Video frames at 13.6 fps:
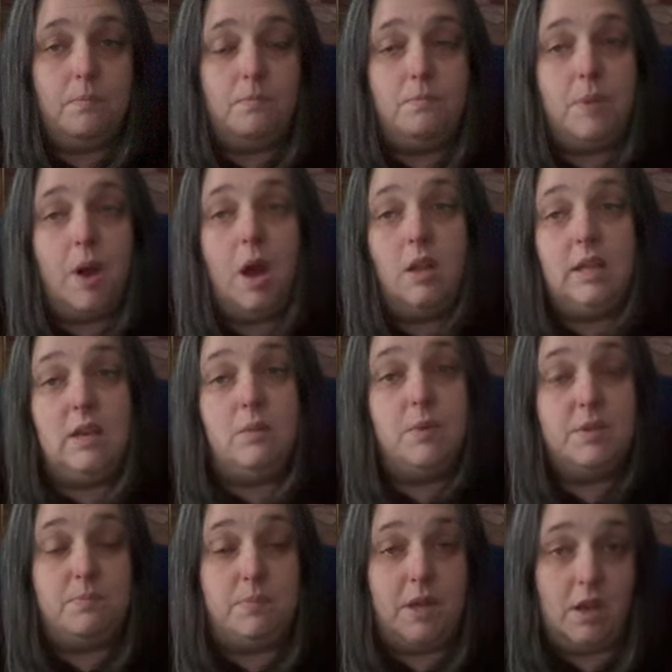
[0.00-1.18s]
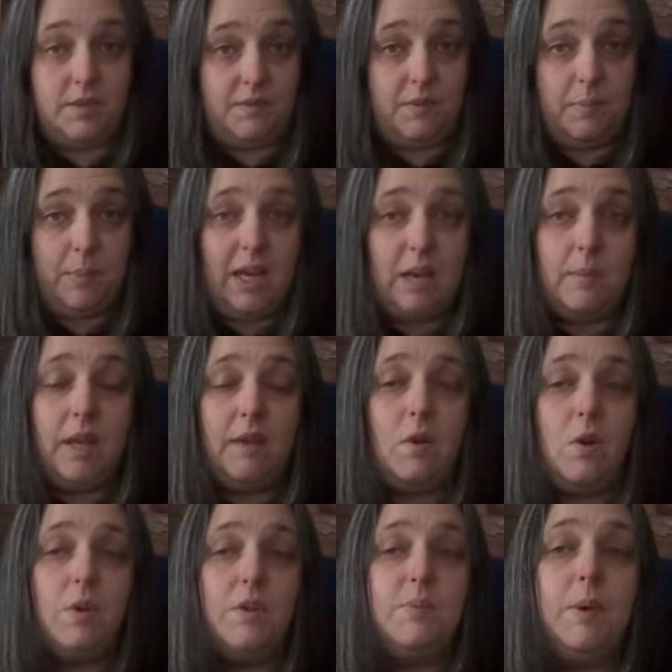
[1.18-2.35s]
Partly was because of the bigamy, of
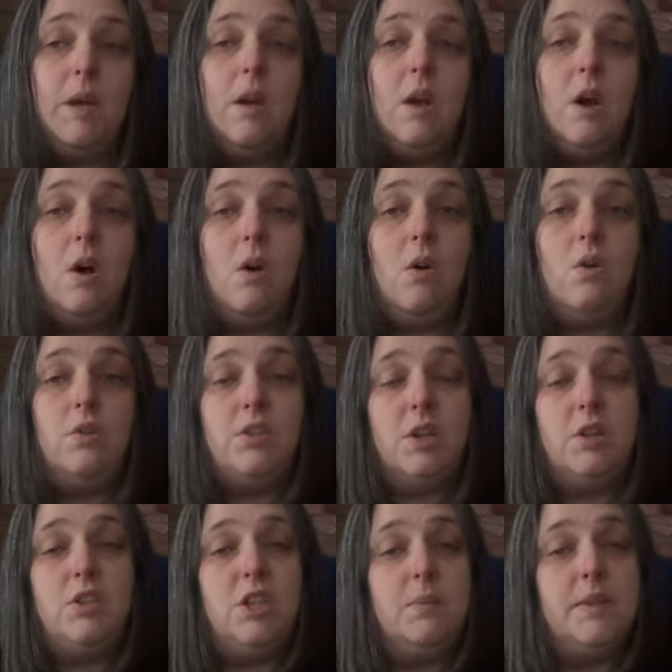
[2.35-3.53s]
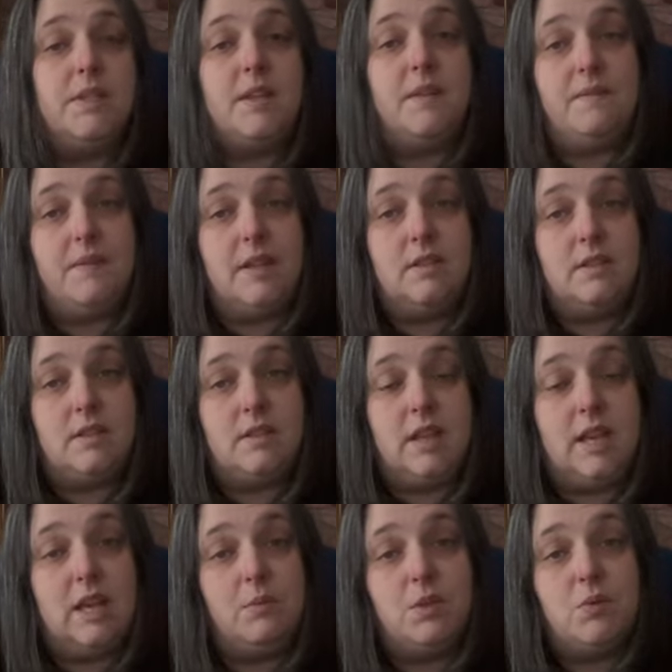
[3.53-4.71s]
course, but also she was convinced that
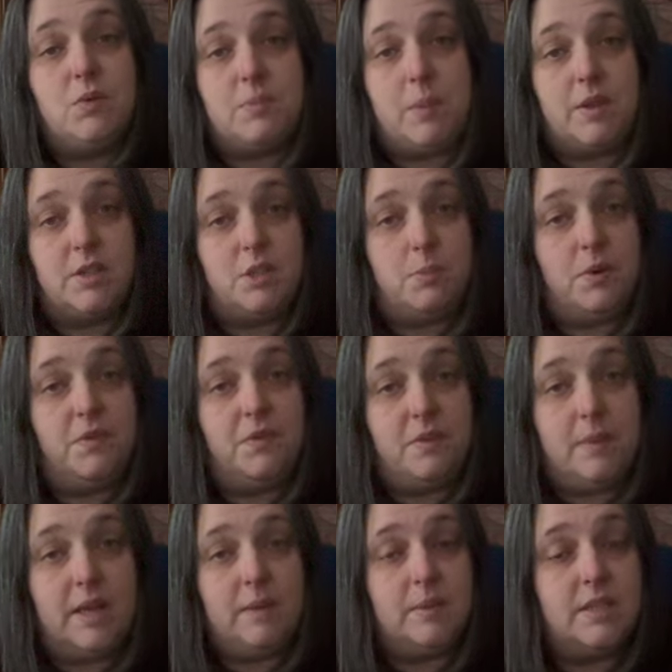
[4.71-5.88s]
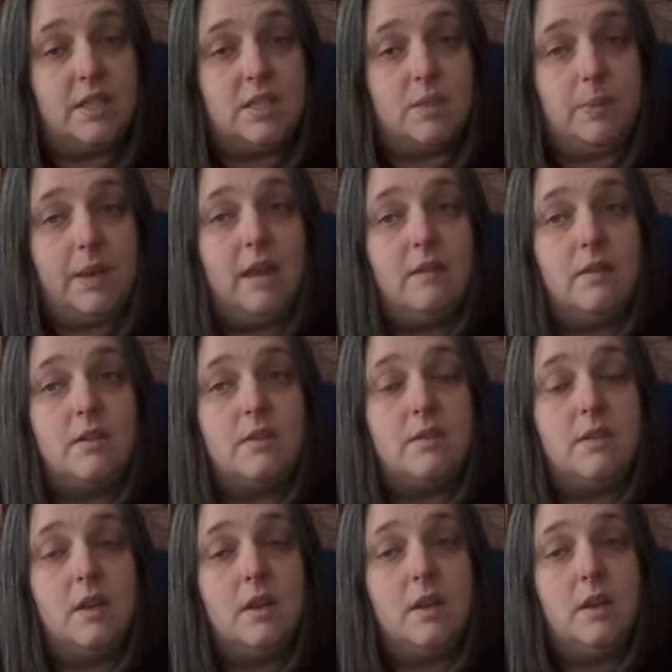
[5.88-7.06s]
he was responsible for Mamie's disappearance.
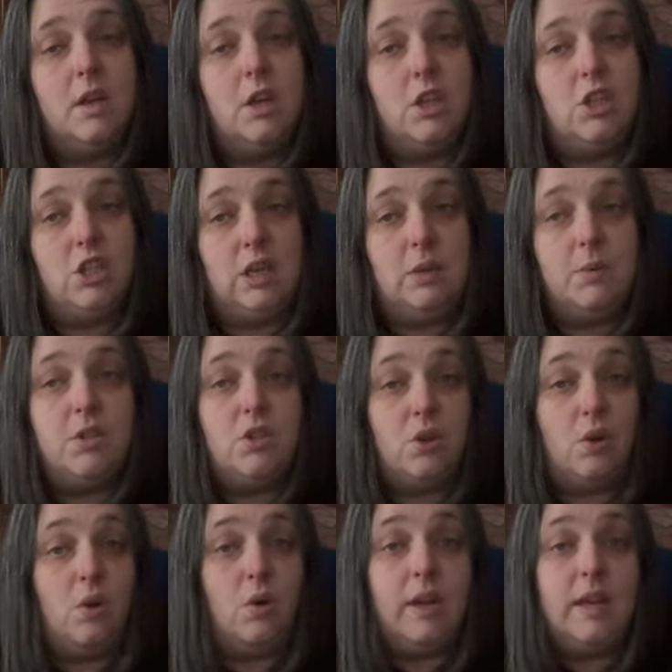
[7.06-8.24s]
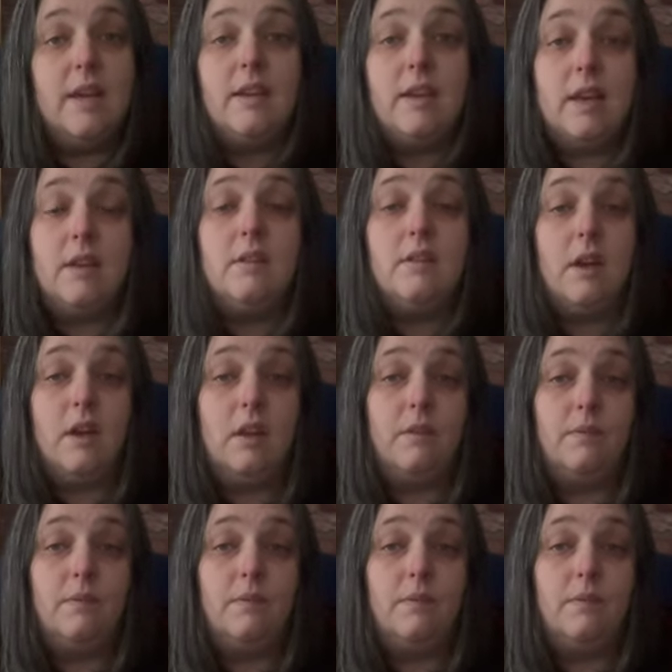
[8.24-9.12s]
She was sure he had killed her.